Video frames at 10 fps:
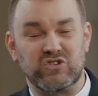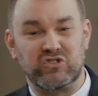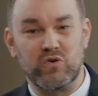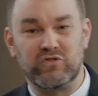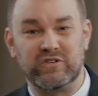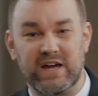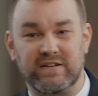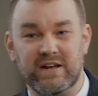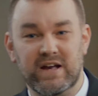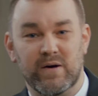
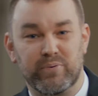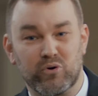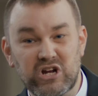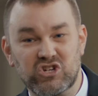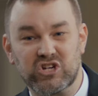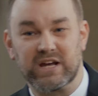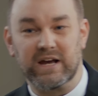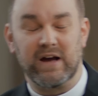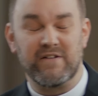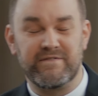associate
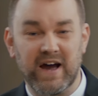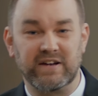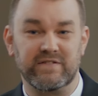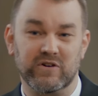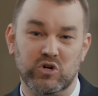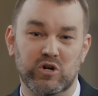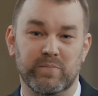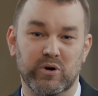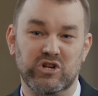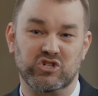preaching, effective
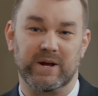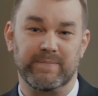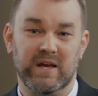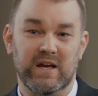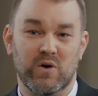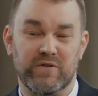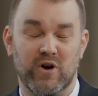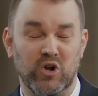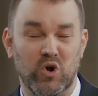good preaching, with our